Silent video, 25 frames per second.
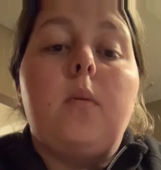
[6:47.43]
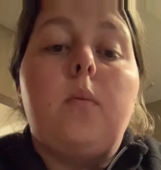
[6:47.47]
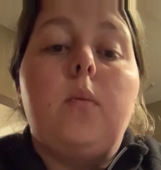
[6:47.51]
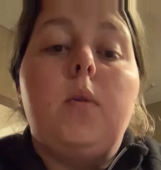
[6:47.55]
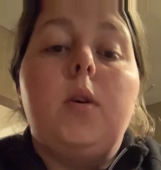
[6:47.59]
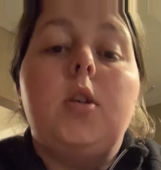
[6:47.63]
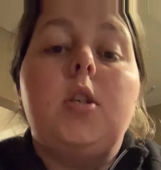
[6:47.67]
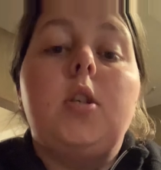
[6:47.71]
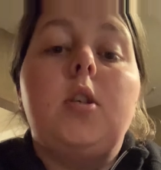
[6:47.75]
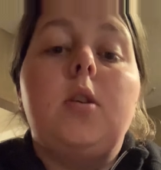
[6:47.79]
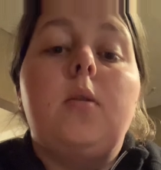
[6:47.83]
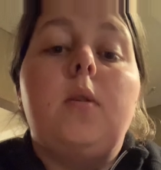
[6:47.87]

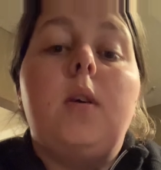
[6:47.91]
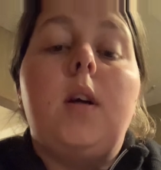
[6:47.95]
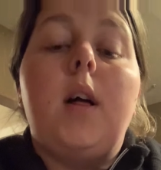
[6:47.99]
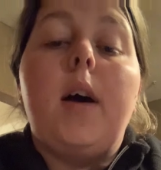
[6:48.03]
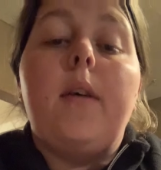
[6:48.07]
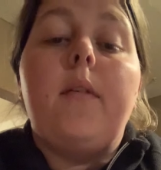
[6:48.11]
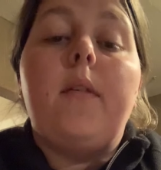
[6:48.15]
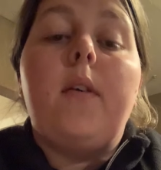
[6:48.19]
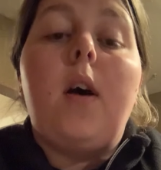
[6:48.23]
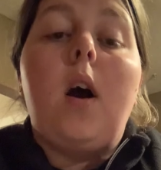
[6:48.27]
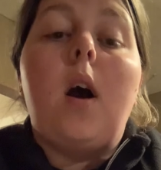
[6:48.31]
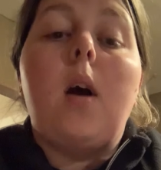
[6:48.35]
where she will
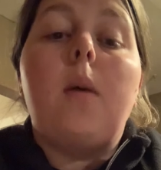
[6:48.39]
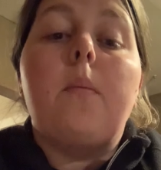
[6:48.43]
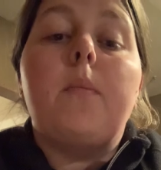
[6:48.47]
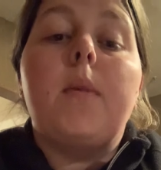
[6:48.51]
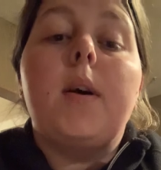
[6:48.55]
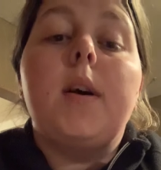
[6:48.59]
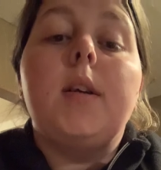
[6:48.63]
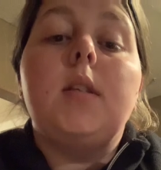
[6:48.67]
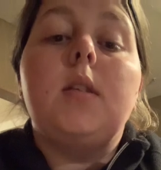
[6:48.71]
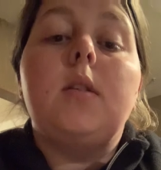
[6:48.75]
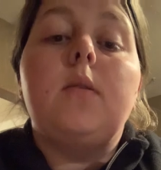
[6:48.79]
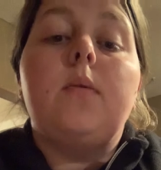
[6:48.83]
have
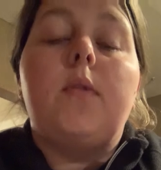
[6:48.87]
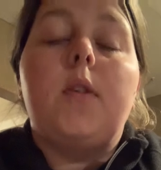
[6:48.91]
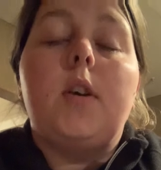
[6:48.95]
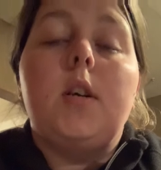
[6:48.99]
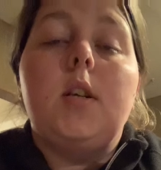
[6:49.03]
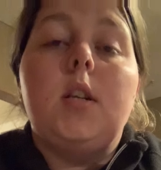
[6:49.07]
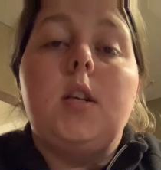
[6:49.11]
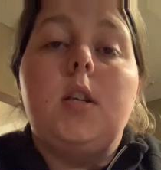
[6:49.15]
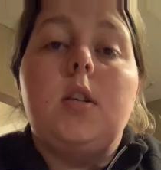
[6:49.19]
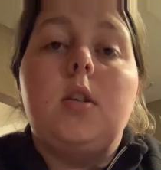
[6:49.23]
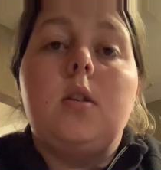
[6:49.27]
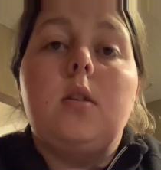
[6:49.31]
armrests for
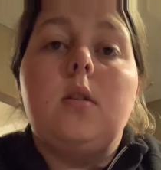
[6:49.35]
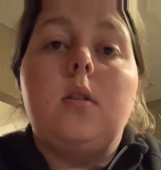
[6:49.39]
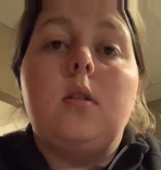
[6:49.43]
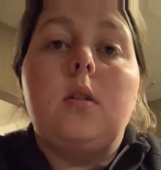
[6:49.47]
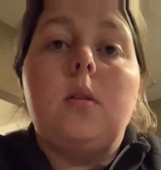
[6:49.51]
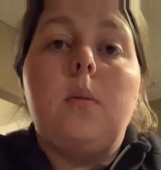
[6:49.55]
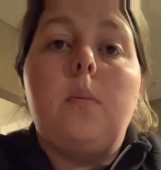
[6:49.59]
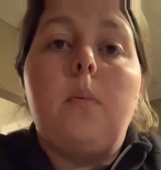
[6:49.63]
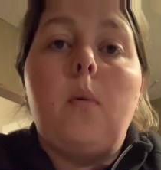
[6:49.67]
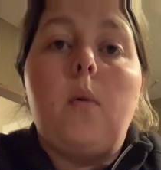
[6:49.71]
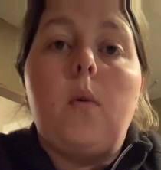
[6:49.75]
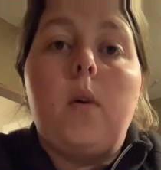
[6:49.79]
additional
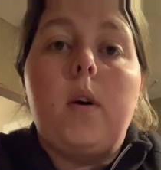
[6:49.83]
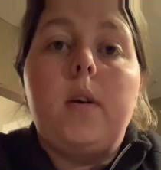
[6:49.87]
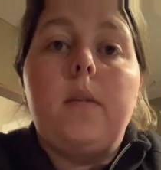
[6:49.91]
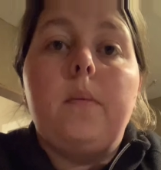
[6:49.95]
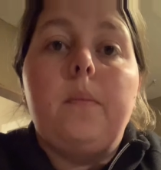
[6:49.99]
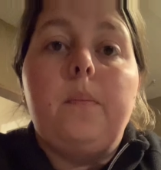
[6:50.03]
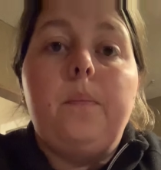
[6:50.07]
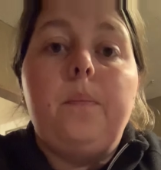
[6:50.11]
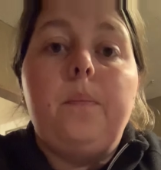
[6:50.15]
support.